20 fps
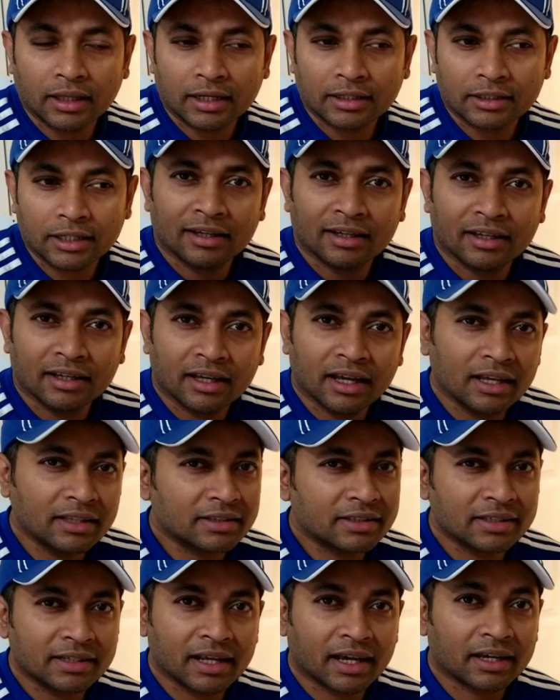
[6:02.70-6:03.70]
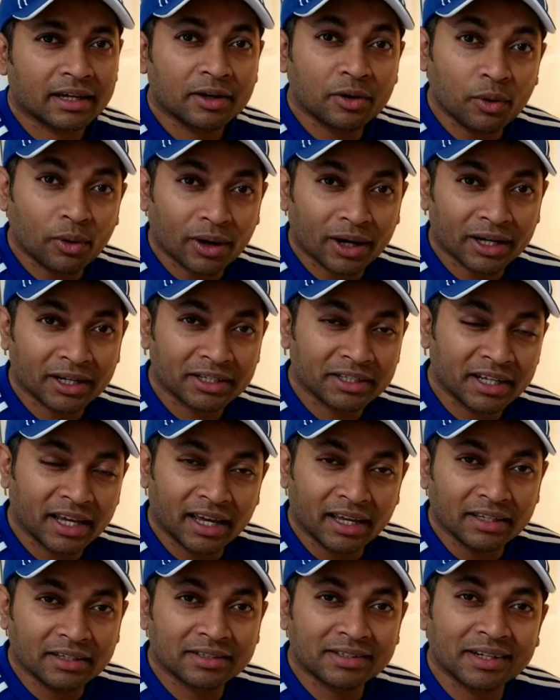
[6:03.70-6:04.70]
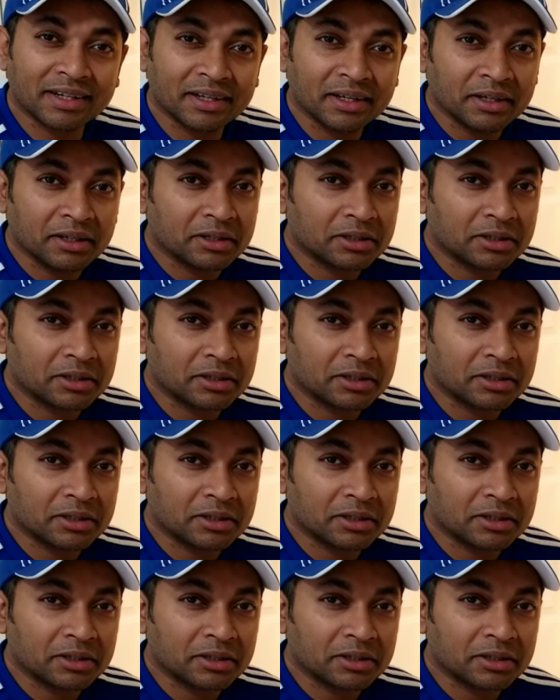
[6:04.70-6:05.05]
that taste. It's an acquired taste.